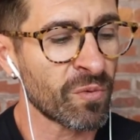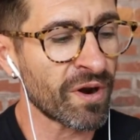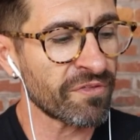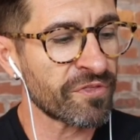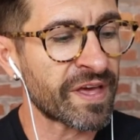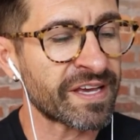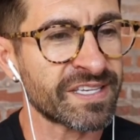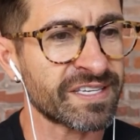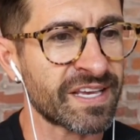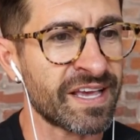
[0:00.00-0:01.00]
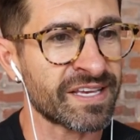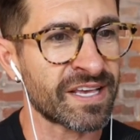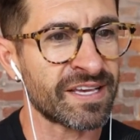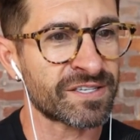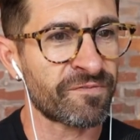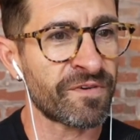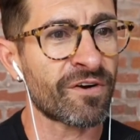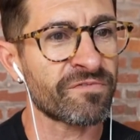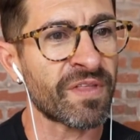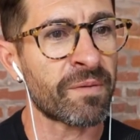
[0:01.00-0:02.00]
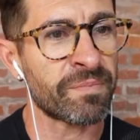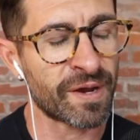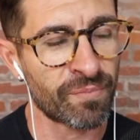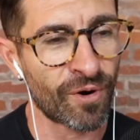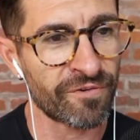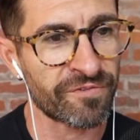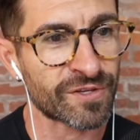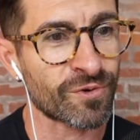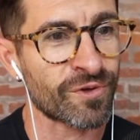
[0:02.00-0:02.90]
one of the things is fear of not being perfect,